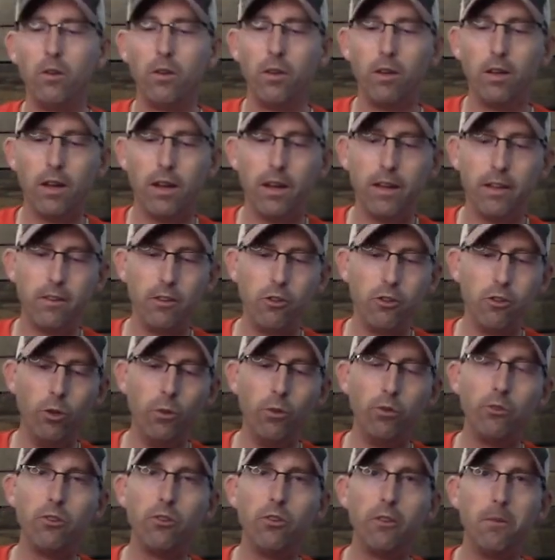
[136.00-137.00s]
uh, the
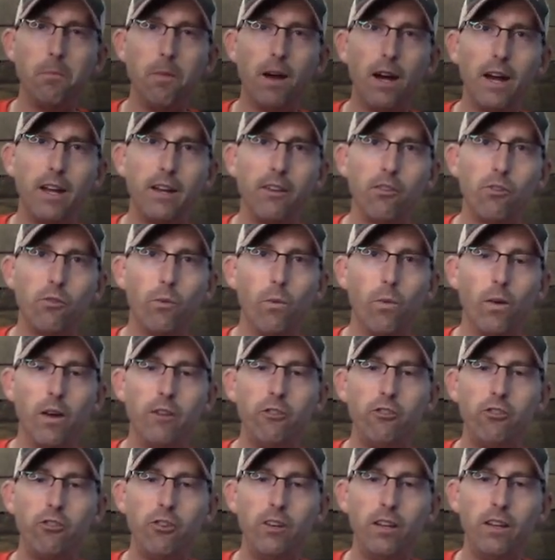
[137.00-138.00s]
user in mind. It's
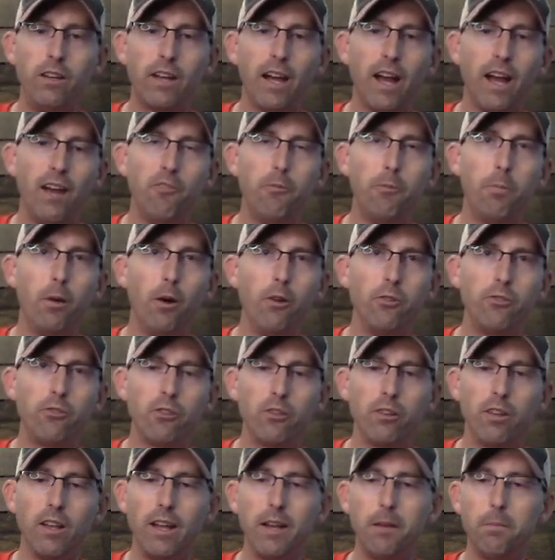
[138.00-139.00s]
one sheet kind of
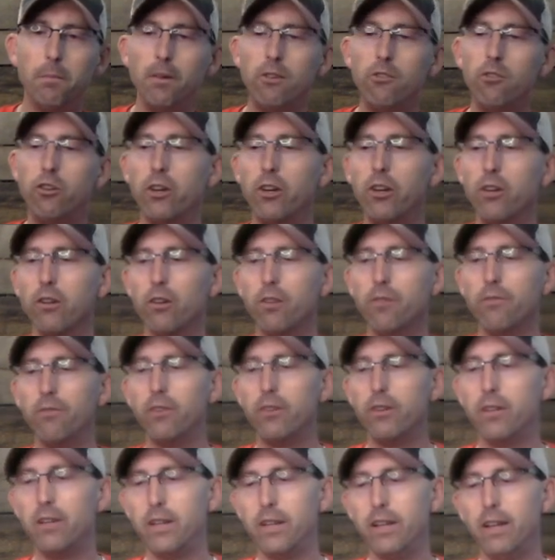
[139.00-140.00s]
poster-like material,
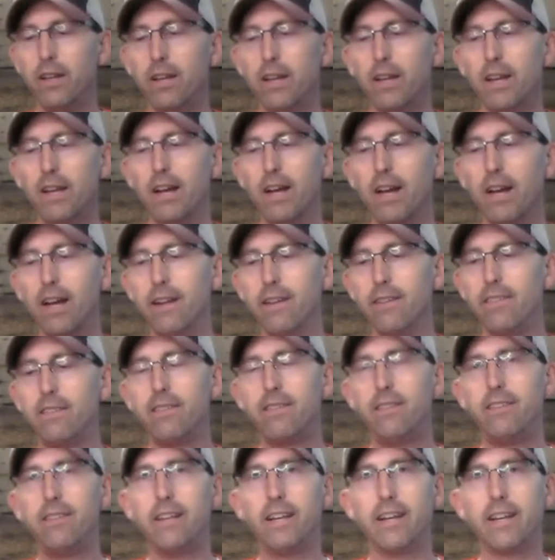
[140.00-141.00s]
very uh,
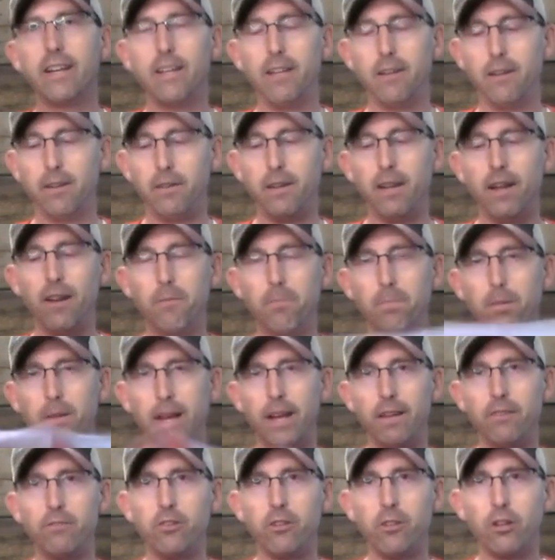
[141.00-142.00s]
thick and kind of
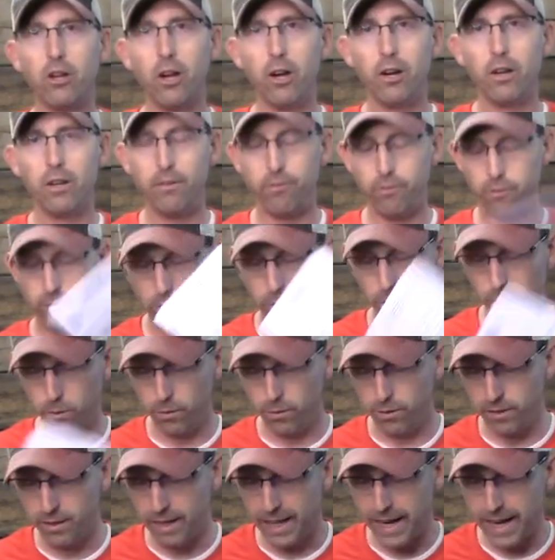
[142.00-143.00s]
plastic coated so it
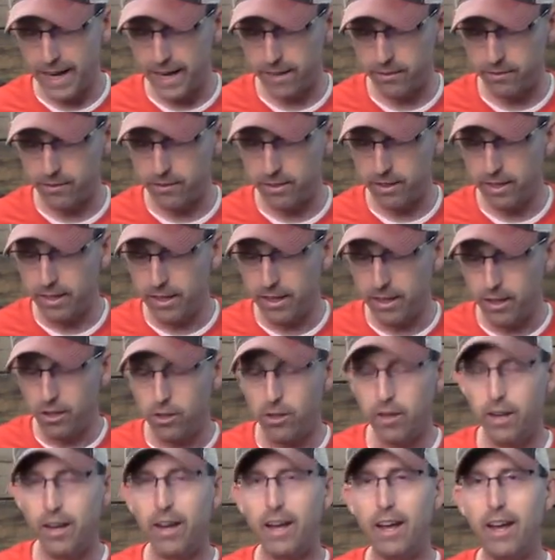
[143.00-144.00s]
will last.
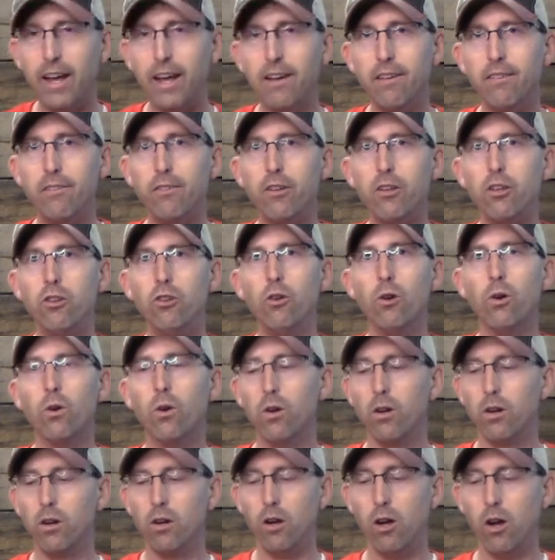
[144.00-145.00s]
You have
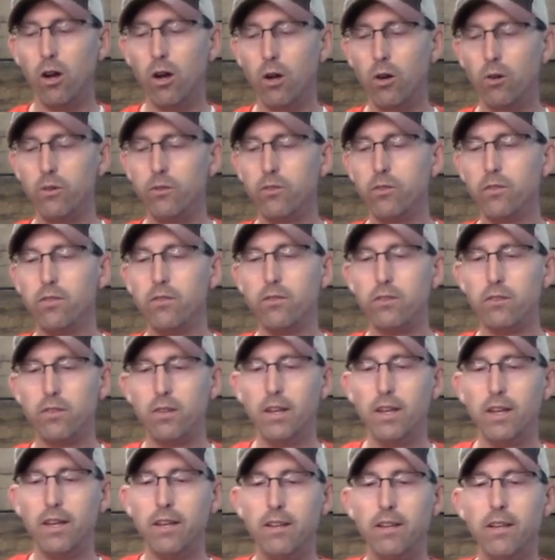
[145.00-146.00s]
your hoses
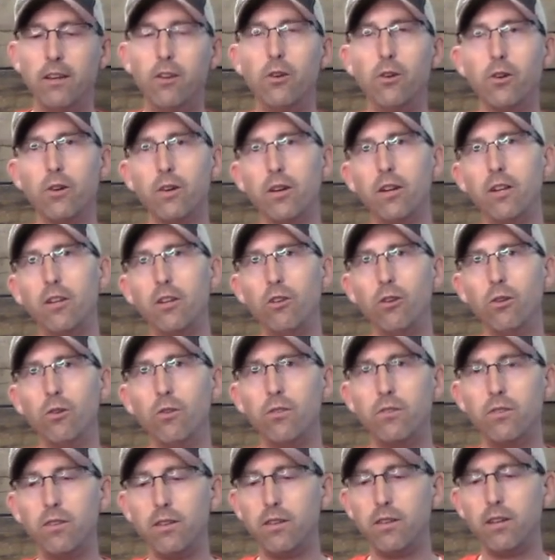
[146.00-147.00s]
that you're going to
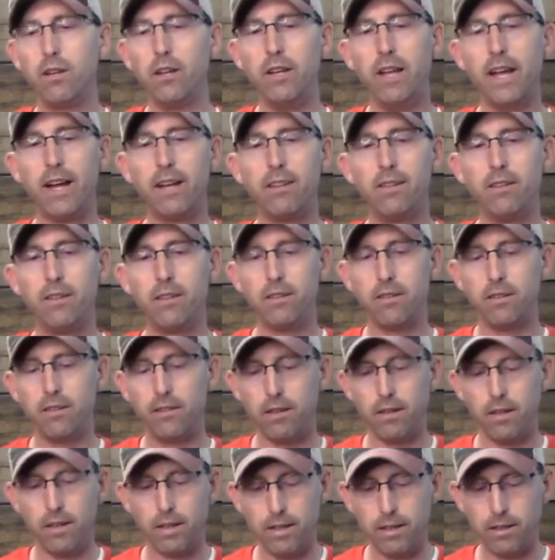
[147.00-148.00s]
use to connect, the,
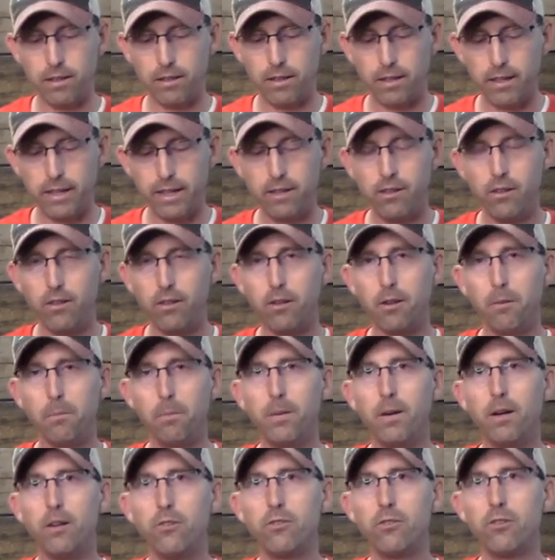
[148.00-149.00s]
uh, connect to the
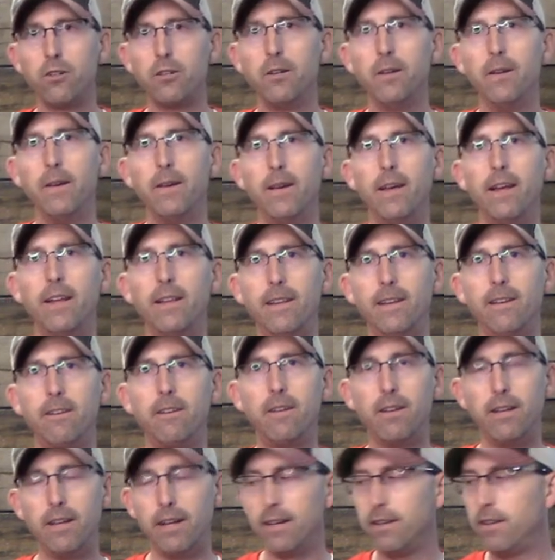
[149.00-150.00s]
compressor and then
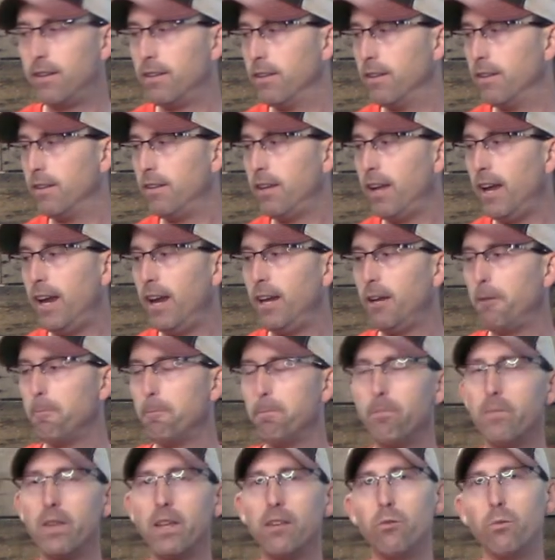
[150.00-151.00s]
connect to the tank,
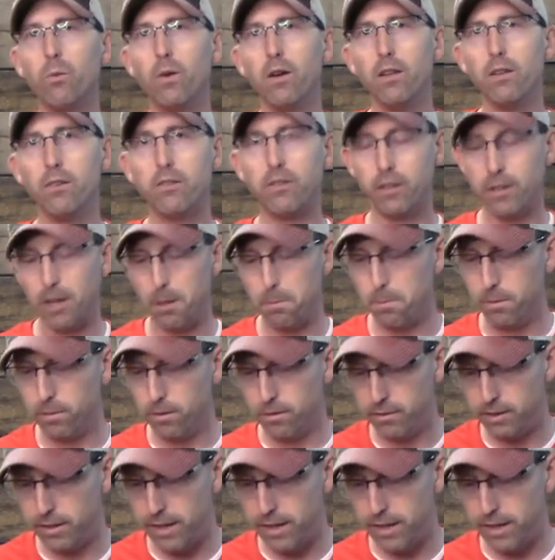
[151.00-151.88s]
as well as a couple of